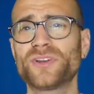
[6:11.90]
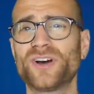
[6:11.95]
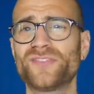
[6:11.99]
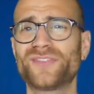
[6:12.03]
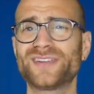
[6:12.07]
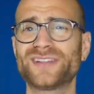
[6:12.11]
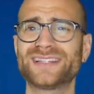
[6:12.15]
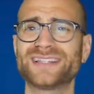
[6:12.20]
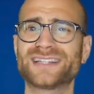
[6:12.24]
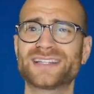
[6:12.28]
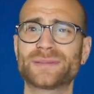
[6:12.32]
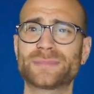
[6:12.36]
off
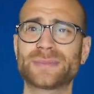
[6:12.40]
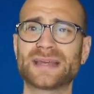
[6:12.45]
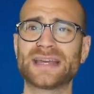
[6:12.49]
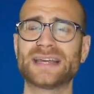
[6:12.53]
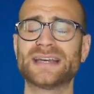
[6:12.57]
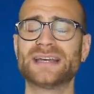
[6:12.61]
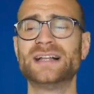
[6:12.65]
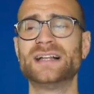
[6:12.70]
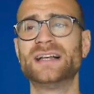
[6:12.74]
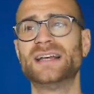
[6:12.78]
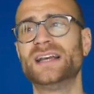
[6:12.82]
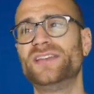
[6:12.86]
a little
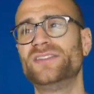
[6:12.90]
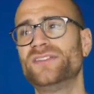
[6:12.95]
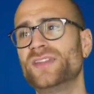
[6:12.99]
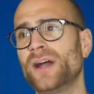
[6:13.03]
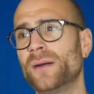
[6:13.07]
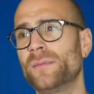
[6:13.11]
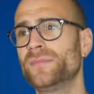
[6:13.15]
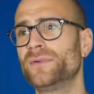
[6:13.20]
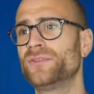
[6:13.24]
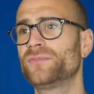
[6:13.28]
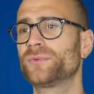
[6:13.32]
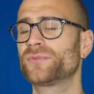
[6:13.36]
bit. His
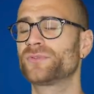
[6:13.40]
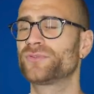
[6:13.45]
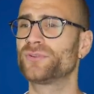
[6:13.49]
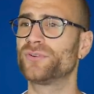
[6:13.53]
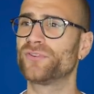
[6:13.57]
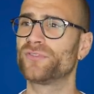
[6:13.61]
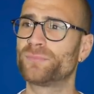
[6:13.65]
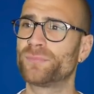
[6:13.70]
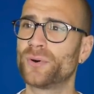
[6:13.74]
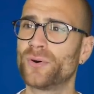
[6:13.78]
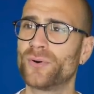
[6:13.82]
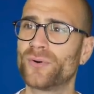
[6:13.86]
numbers were
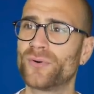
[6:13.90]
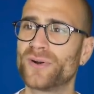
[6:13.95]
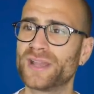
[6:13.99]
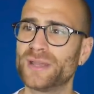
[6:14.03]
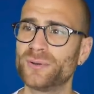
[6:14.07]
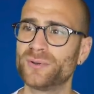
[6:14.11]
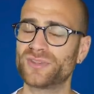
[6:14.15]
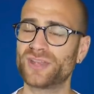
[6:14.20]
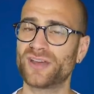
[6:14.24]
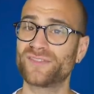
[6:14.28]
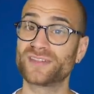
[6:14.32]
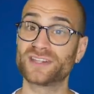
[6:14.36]
sort of poor. He
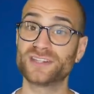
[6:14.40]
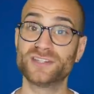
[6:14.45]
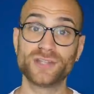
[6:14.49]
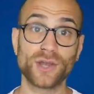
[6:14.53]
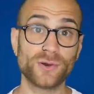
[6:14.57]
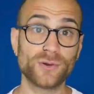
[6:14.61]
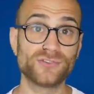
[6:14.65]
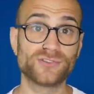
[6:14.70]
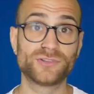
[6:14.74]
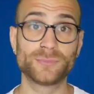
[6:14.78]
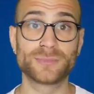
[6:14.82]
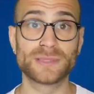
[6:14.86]
was having
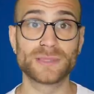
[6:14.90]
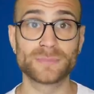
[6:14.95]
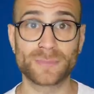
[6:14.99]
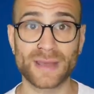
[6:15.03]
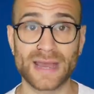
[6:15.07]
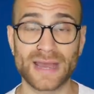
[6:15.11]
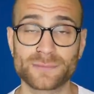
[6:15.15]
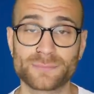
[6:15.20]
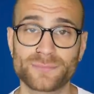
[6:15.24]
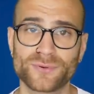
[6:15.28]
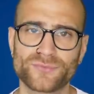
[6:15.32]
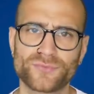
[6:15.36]
notably
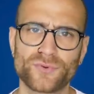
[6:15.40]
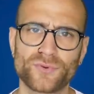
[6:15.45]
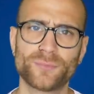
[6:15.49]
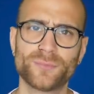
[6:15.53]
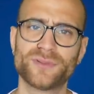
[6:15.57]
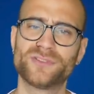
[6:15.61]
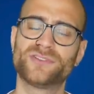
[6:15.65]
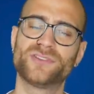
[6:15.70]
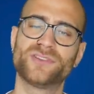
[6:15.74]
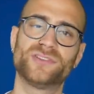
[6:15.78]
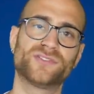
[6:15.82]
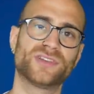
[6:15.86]
bad
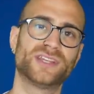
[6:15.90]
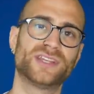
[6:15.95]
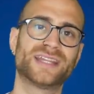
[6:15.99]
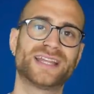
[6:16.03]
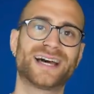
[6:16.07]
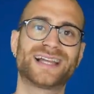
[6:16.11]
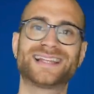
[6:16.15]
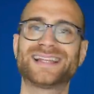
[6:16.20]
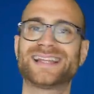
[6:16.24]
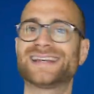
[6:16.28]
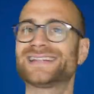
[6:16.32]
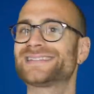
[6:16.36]
performances in
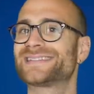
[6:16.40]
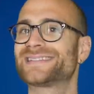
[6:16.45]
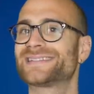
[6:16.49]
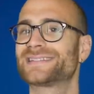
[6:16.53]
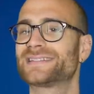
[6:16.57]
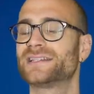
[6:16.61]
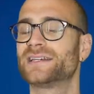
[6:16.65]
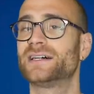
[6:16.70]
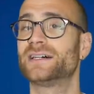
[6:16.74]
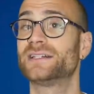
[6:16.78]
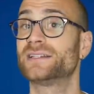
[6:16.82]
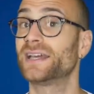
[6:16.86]
that Leicester
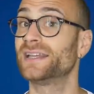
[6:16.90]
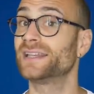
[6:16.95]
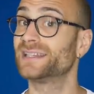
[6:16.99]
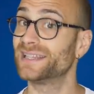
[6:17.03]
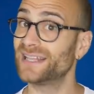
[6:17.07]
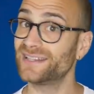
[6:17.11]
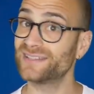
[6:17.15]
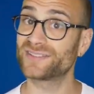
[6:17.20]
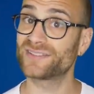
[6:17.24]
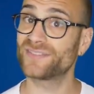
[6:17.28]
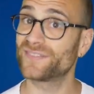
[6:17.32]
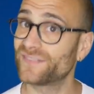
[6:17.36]
side, and
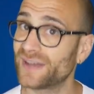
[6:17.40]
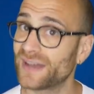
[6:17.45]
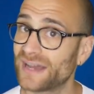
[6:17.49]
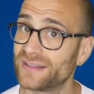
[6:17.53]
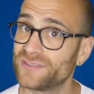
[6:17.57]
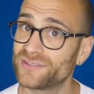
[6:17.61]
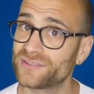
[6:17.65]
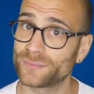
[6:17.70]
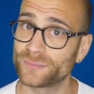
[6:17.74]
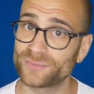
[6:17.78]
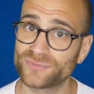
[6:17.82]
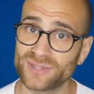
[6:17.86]
Leicester
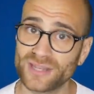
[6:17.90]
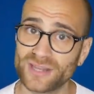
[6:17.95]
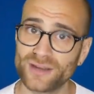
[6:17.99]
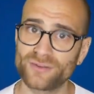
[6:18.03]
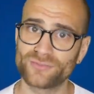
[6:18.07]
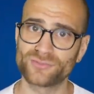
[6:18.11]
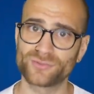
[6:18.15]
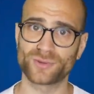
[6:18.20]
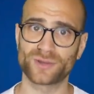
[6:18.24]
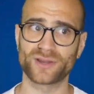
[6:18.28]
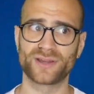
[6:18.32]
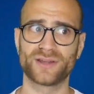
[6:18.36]
fans
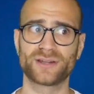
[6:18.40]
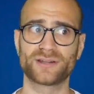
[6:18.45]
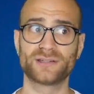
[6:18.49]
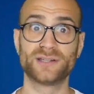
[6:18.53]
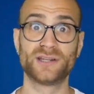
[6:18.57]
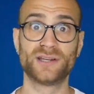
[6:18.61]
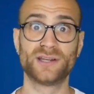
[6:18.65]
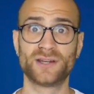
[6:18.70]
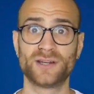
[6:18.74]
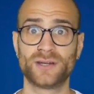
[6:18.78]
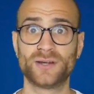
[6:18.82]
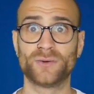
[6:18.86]
themselves were
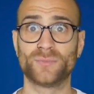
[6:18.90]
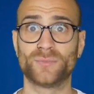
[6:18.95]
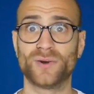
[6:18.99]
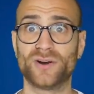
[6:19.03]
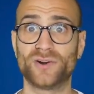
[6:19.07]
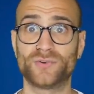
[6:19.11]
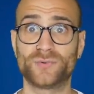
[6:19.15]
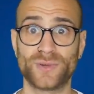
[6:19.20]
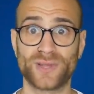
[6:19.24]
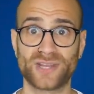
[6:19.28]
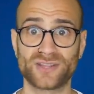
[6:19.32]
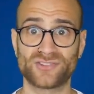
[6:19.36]
going, well,
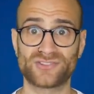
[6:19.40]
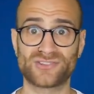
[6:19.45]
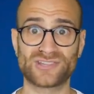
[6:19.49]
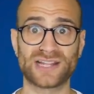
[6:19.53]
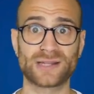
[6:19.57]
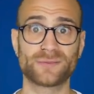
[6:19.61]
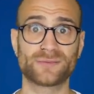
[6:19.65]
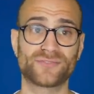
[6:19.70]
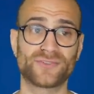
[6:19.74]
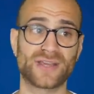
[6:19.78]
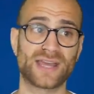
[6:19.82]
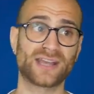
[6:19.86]
if we can
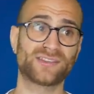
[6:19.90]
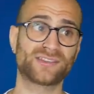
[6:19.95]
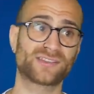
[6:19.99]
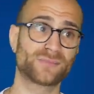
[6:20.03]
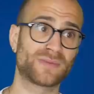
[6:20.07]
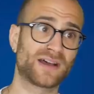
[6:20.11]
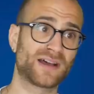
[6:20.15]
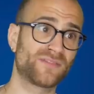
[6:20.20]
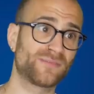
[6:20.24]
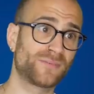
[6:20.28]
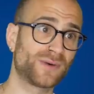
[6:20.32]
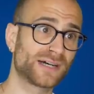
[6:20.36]
sell him for X
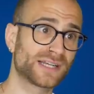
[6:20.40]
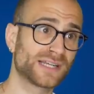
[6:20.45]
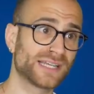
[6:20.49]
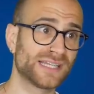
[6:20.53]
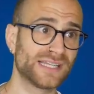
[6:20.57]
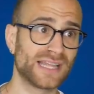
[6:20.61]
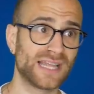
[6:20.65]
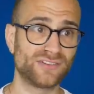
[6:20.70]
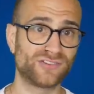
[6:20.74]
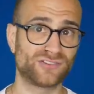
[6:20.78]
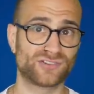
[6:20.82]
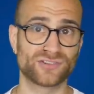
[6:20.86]
amount of money,
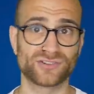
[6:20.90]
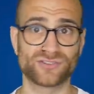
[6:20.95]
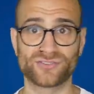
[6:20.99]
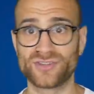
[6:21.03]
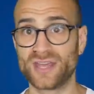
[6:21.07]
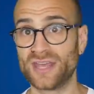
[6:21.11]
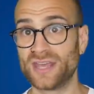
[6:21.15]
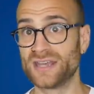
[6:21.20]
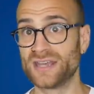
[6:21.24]
let's just